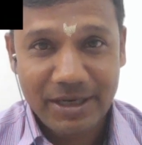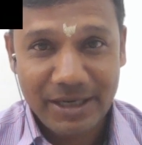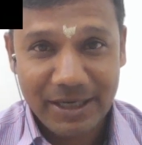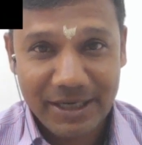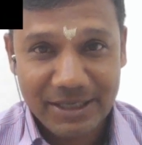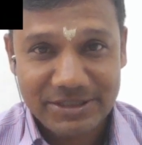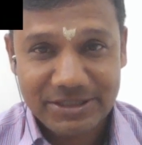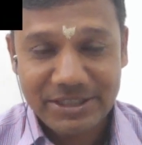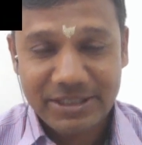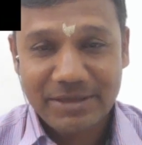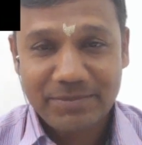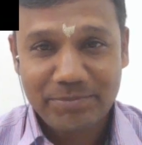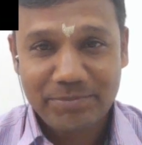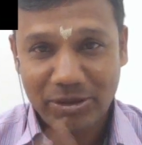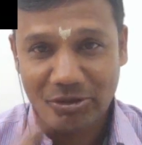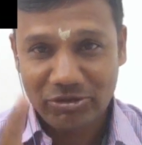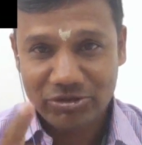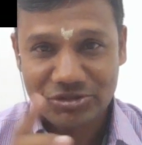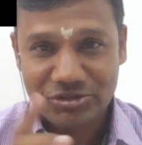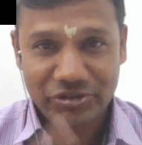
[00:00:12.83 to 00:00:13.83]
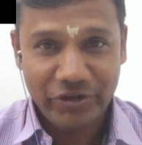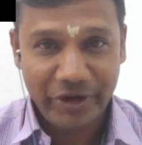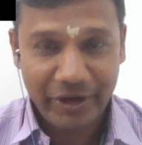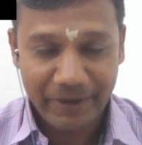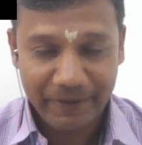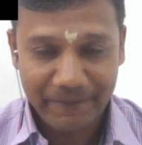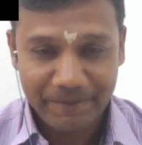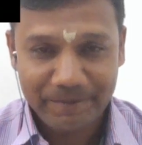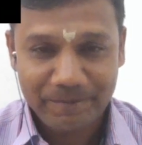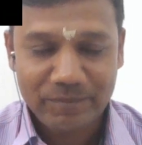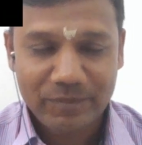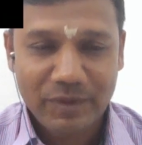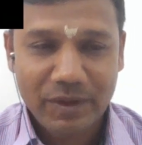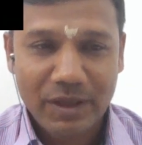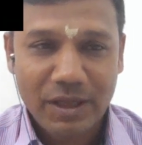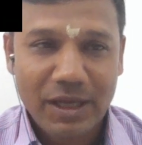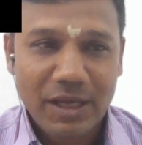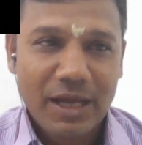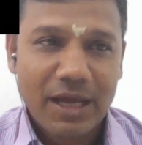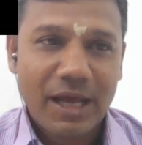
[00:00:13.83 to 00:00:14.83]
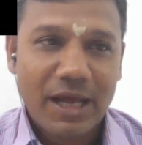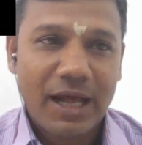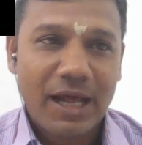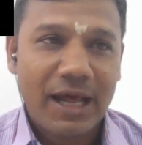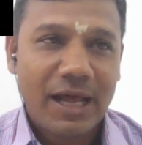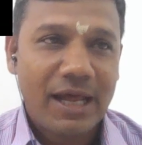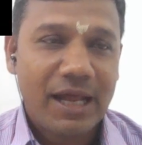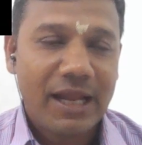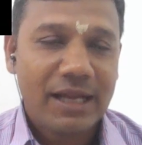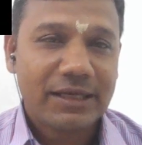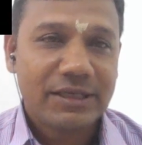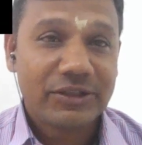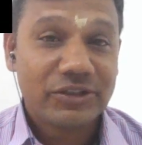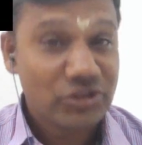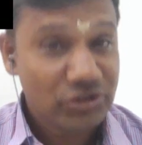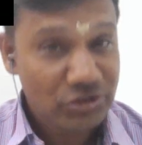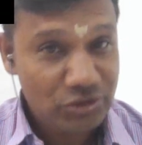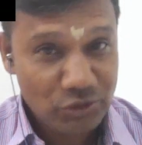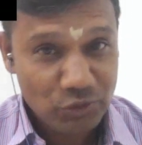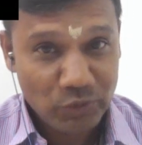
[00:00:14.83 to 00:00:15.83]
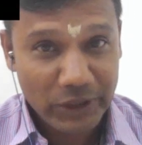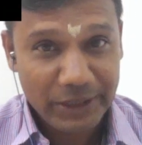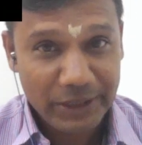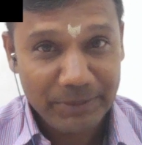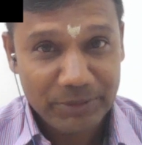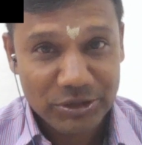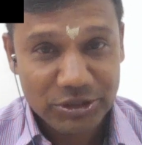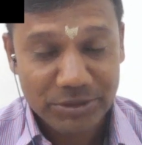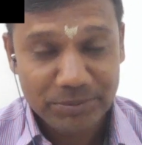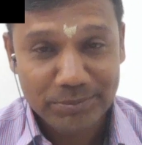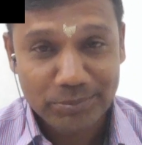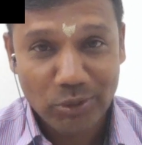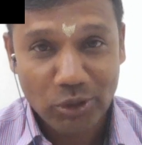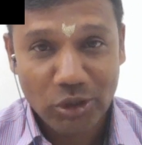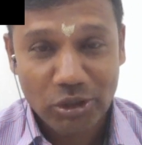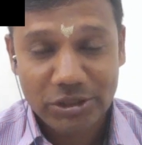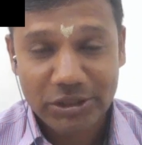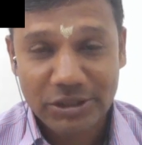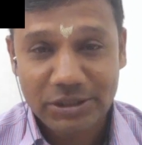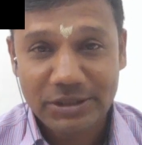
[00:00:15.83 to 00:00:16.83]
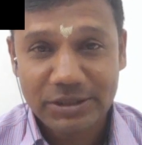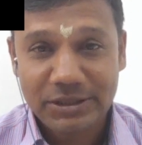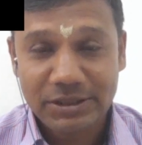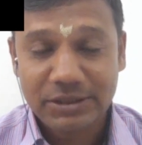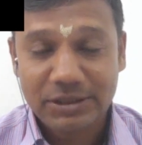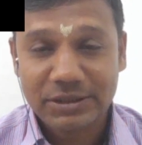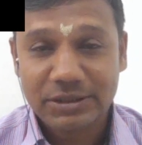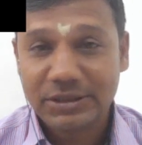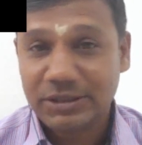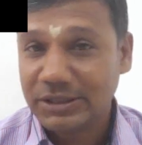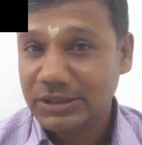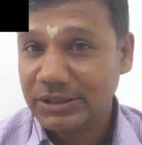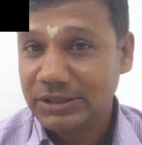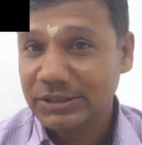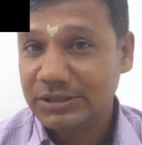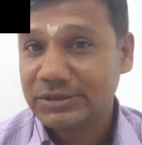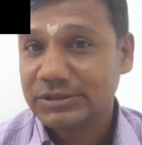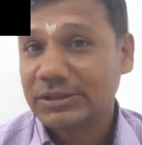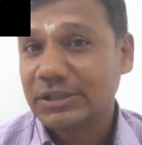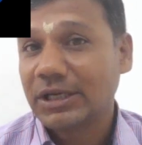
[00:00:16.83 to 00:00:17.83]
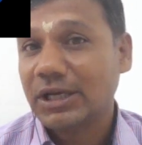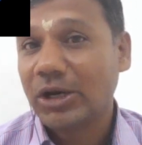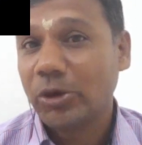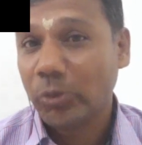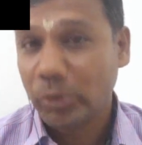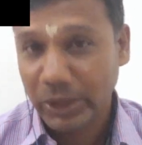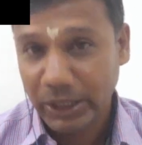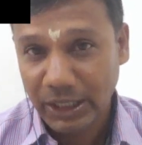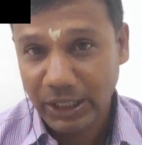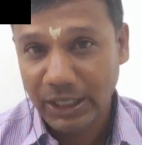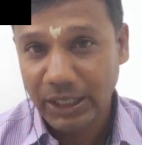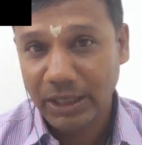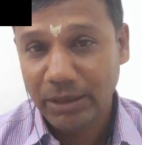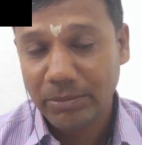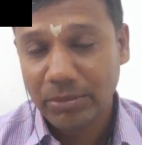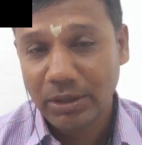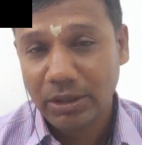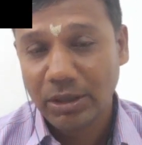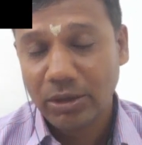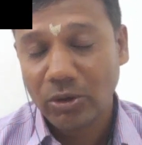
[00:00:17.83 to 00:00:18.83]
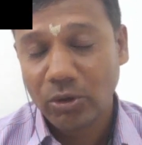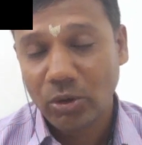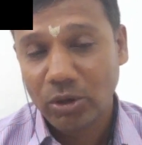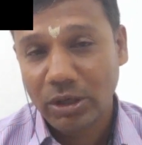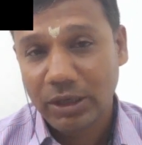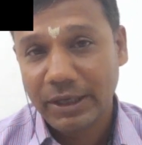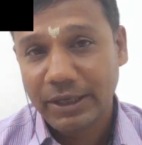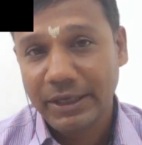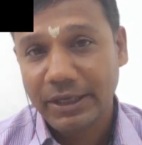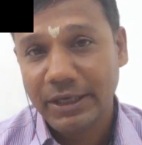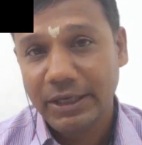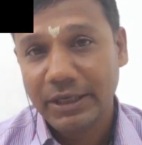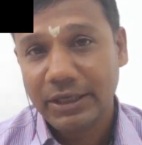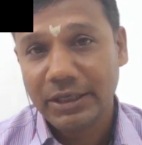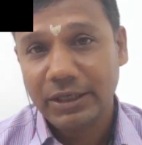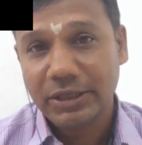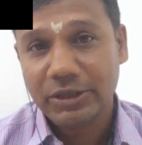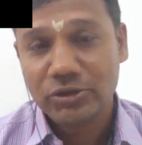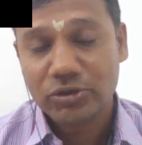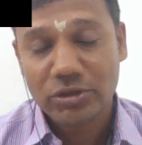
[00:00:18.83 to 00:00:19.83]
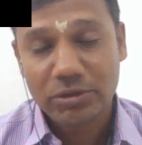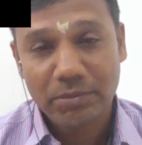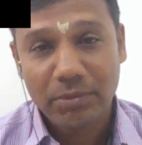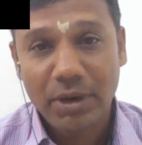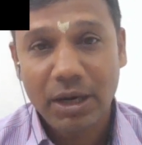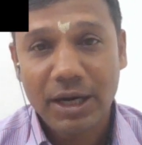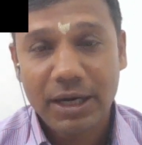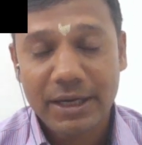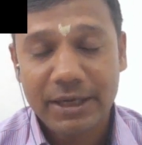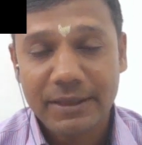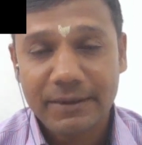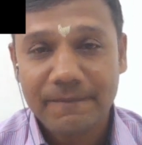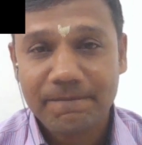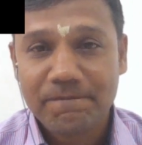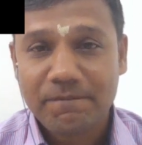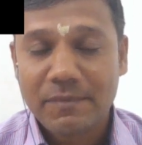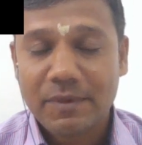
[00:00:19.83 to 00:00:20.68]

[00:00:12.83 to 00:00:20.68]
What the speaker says: electric powertrain, and this is very much important. It is available already into the market,